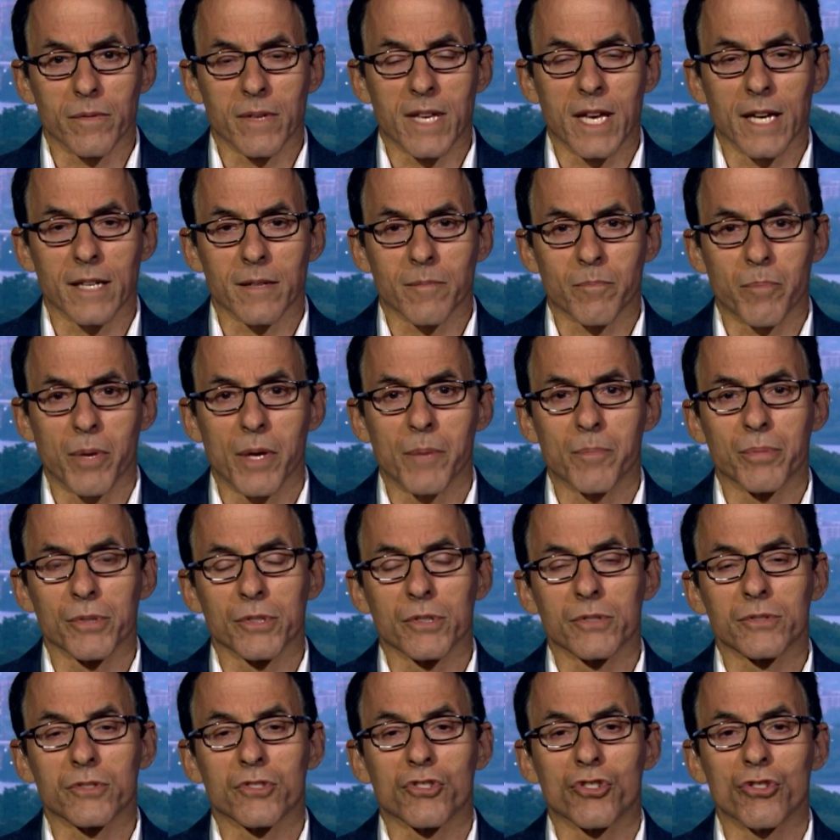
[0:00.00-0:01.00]
get
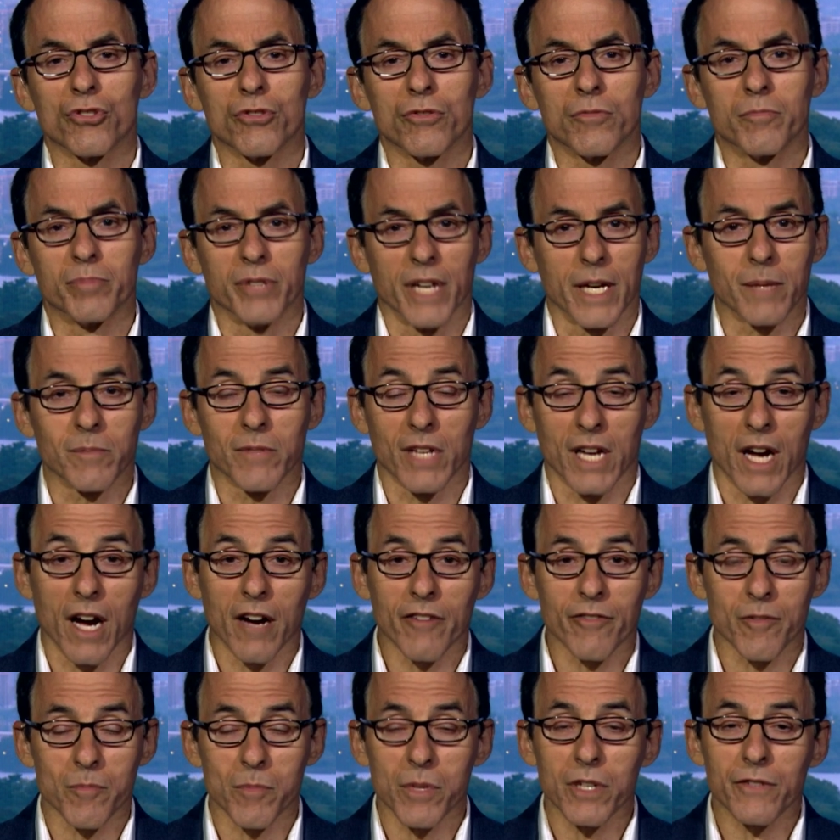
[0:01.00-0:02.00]
people to blame the
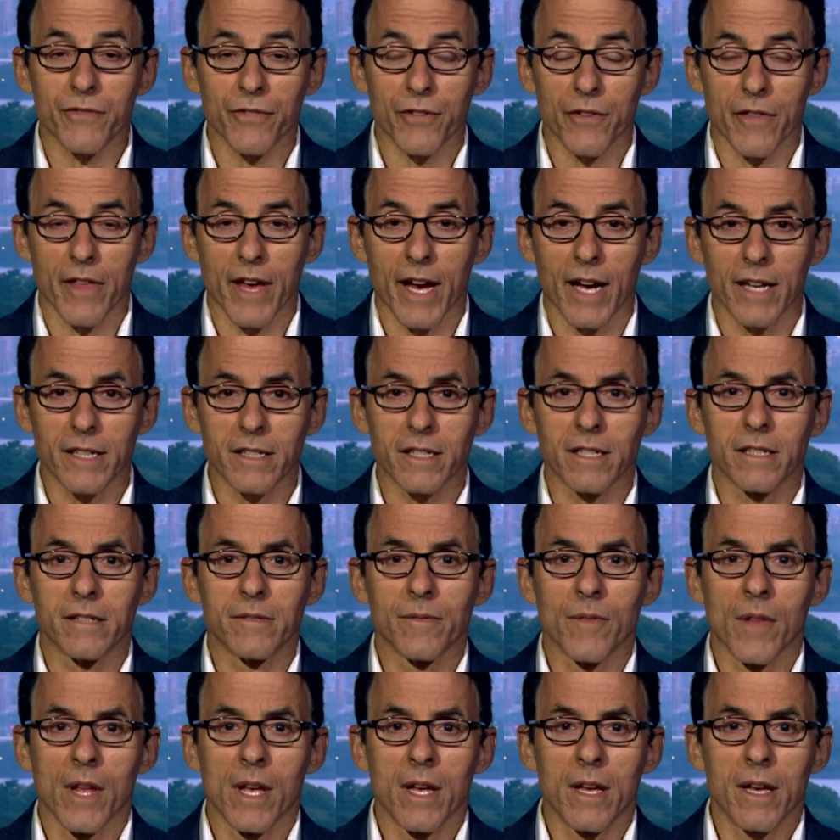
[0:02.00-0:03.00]
government for that
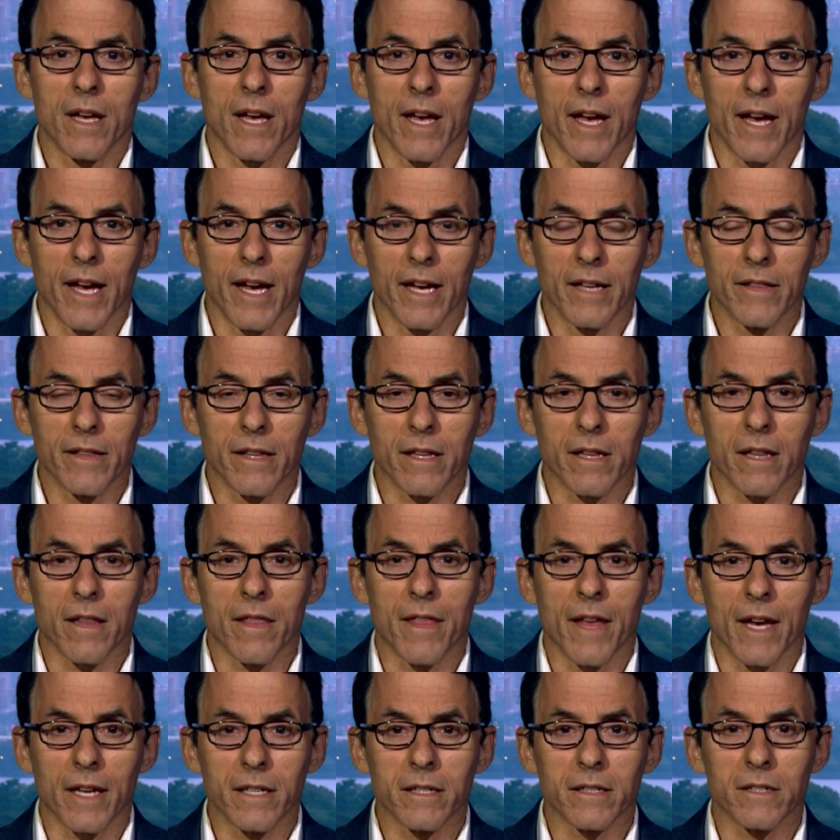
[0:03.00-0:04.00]
and
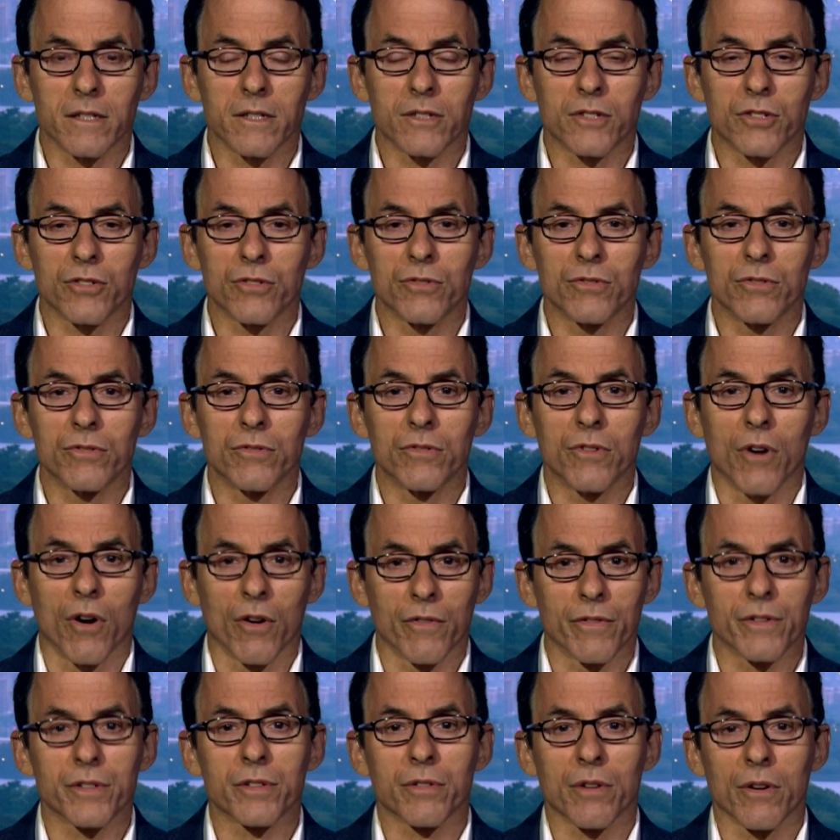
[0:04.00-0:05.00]
then to
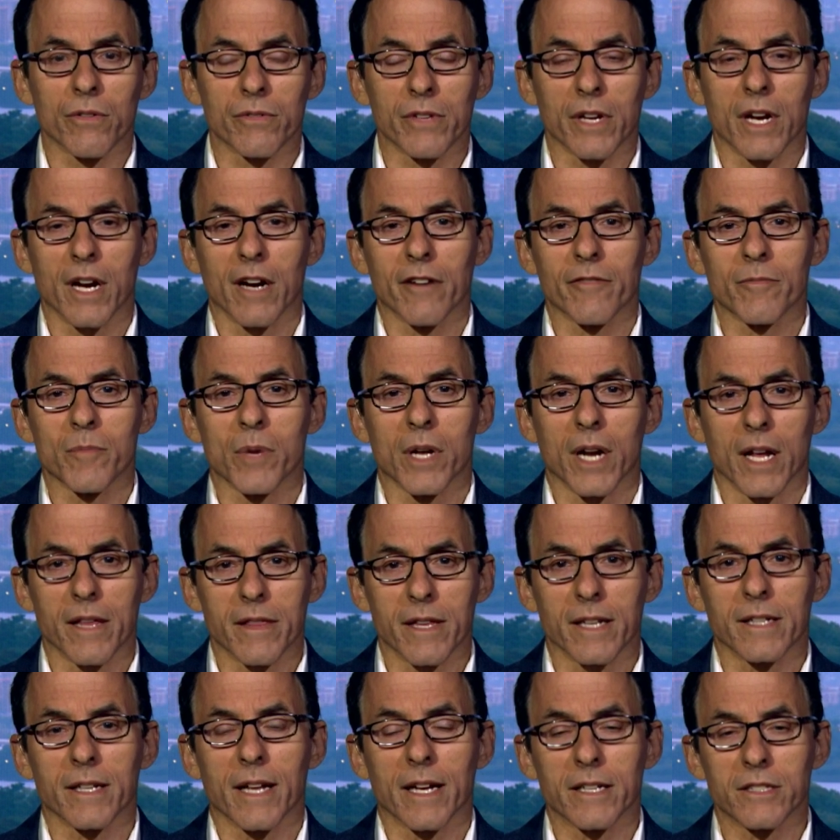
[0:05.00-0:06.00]
overthrow the government. I
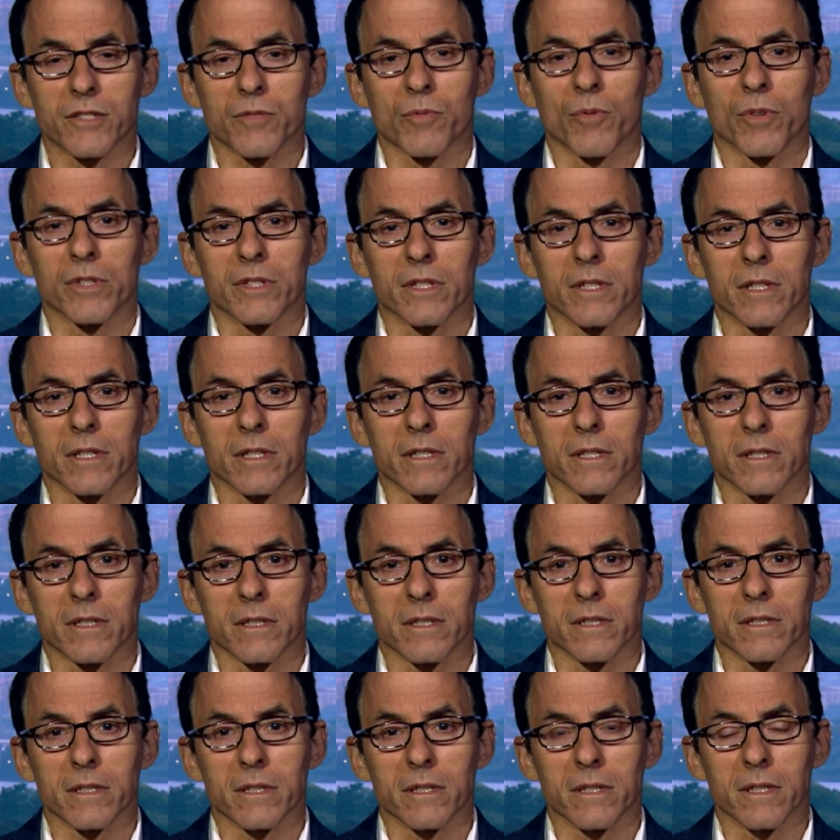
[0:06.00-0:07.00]
think that's what
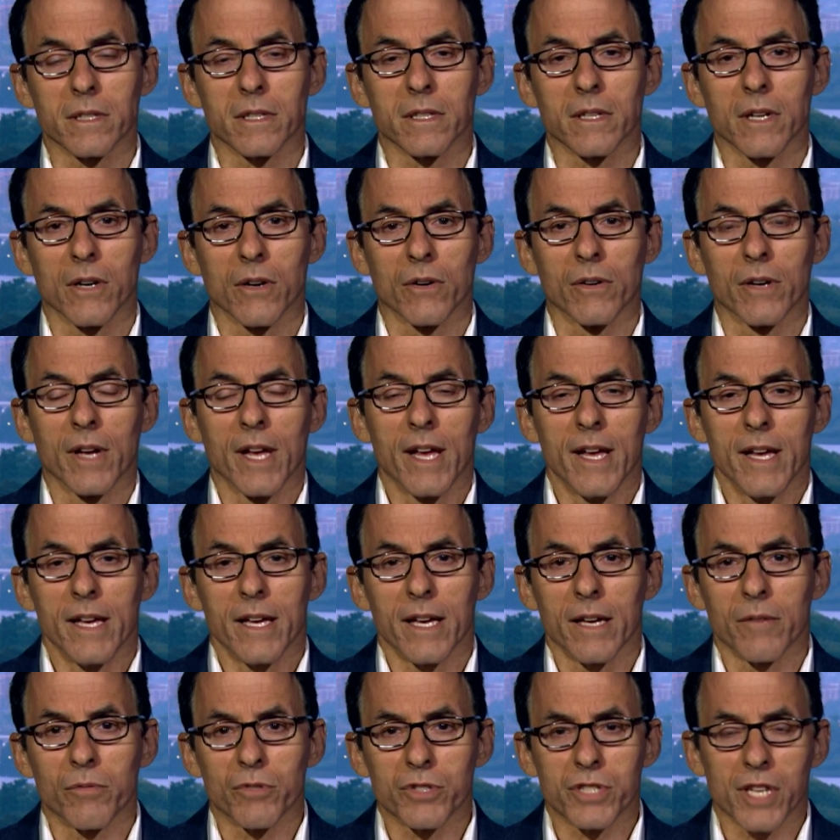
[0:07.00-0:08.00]

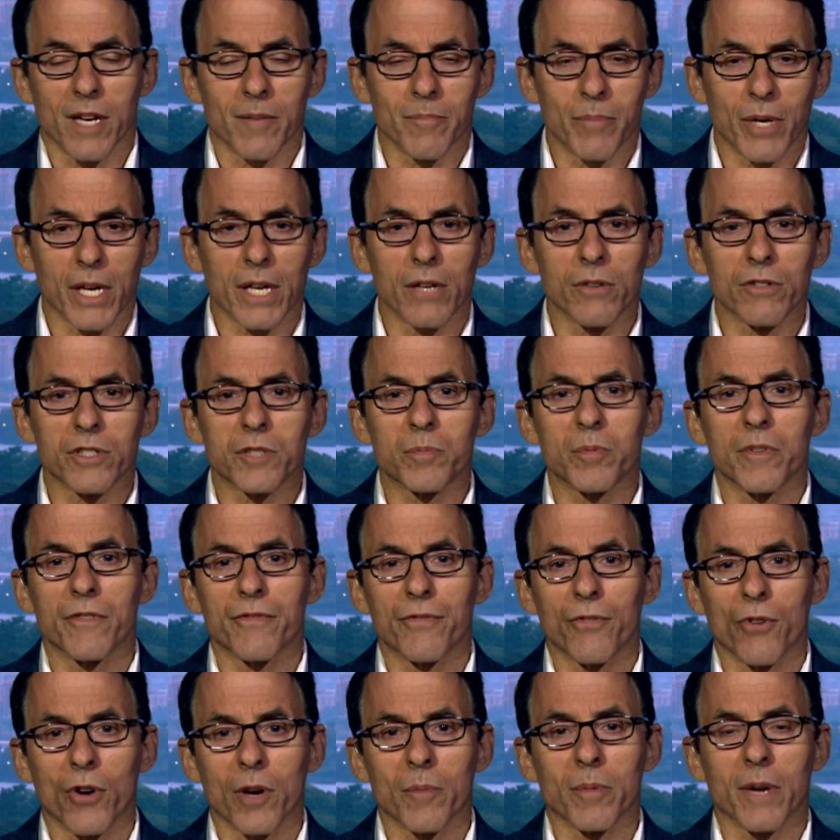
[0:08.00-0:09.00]
it was ambiguous
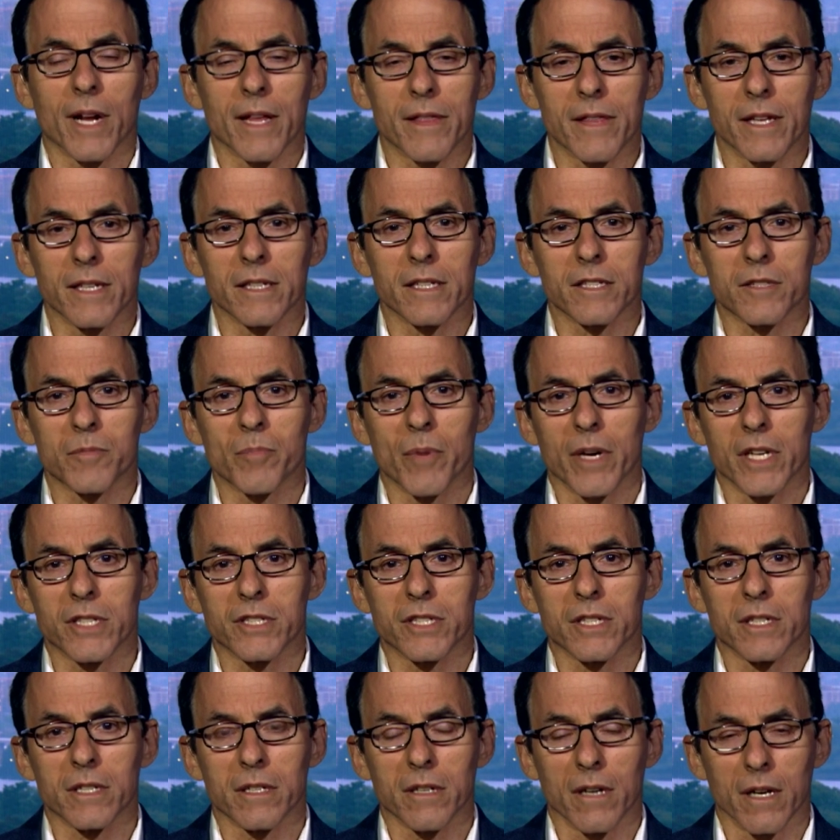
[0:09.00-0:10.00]
before, but I think this
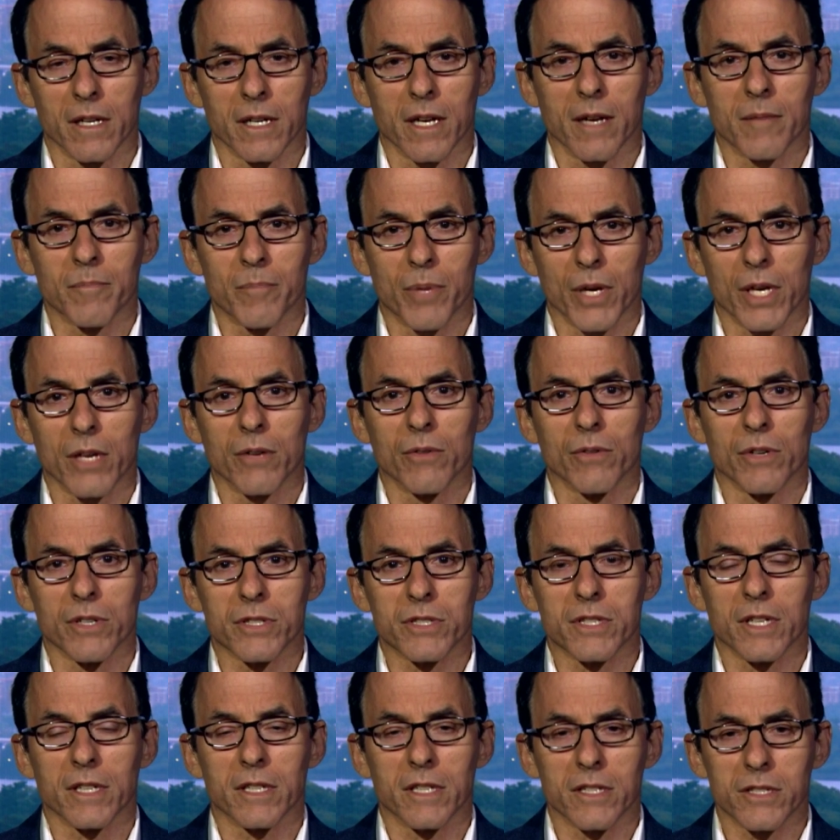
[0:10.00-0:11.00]
makes it
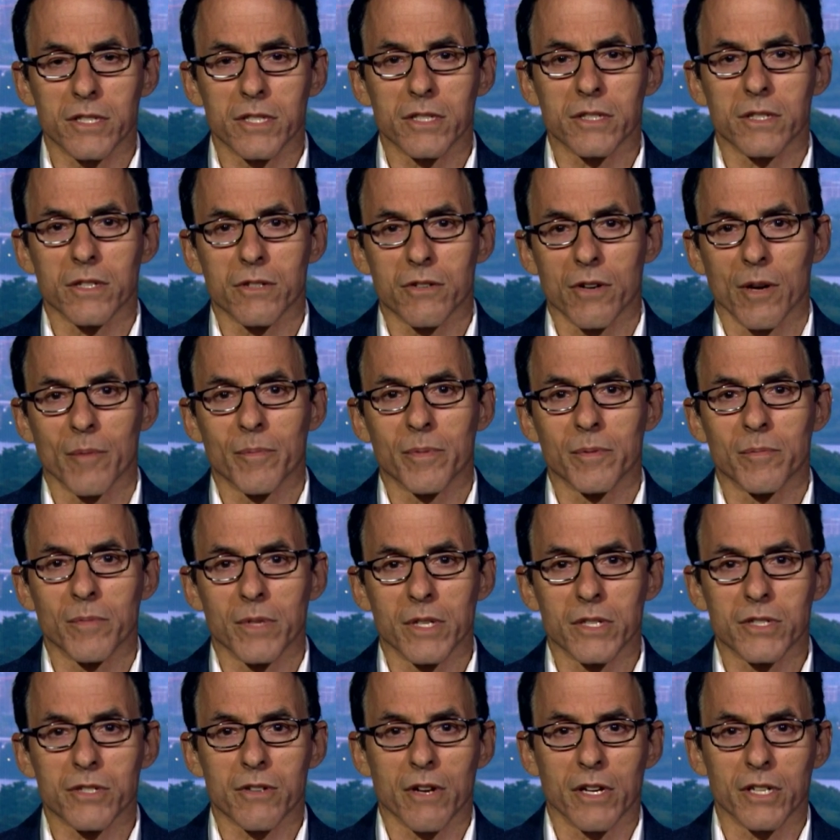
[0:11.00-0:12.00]
unambiguous that this is the Trump
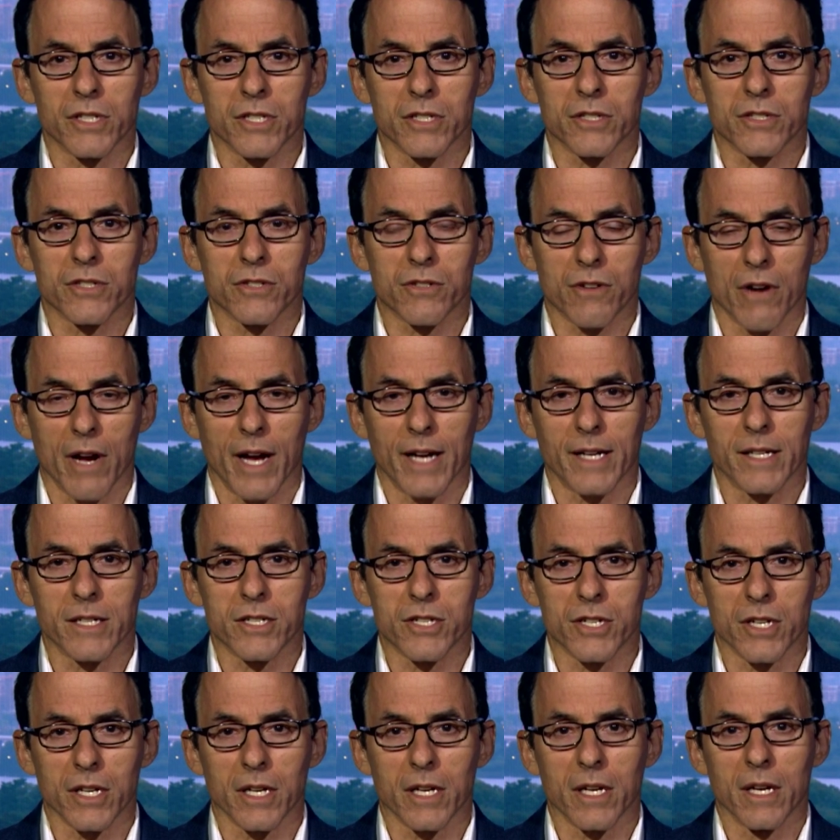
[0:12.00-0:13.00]
administration's
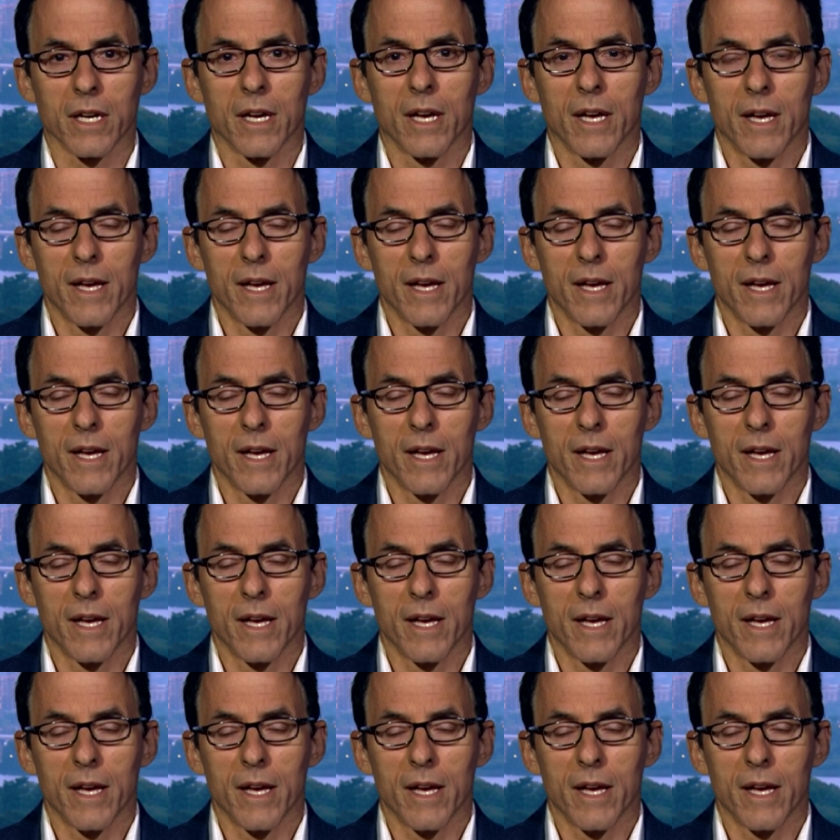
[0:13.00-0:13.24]
strategy.